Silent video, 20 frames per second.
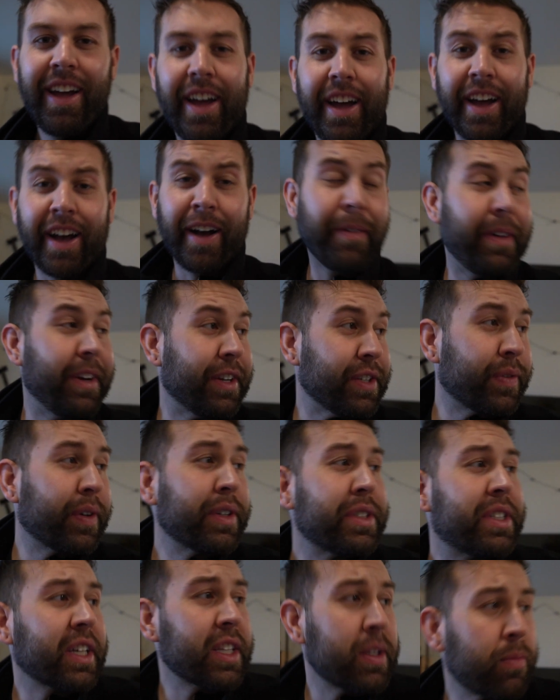It is
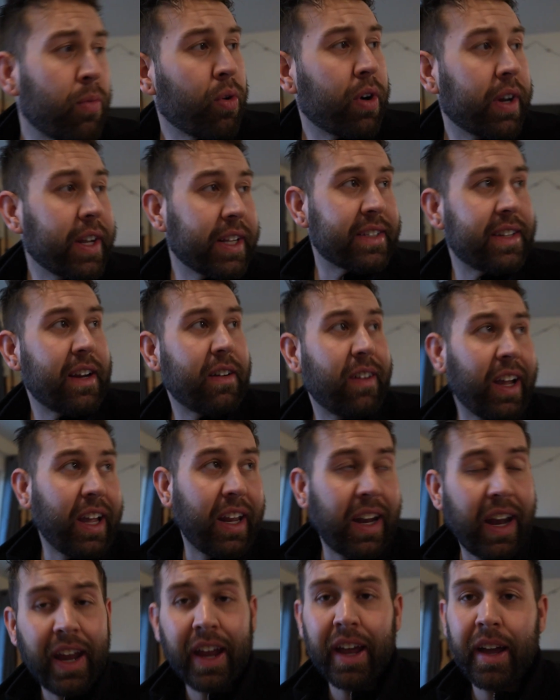first thing in the morning. It's now
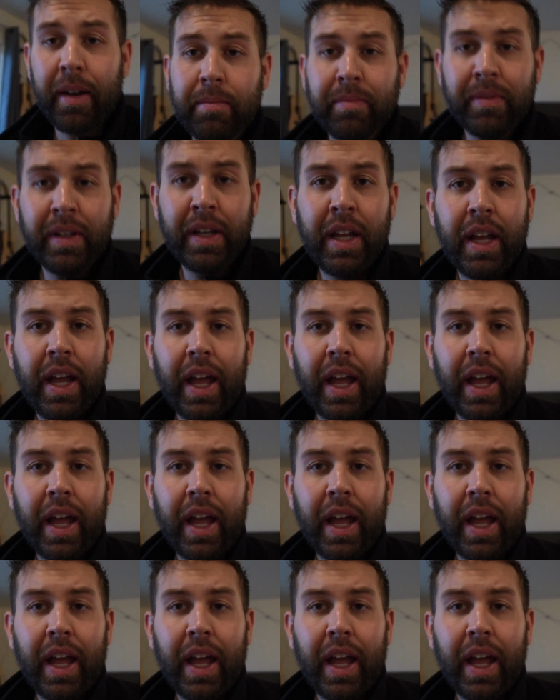8 a.m.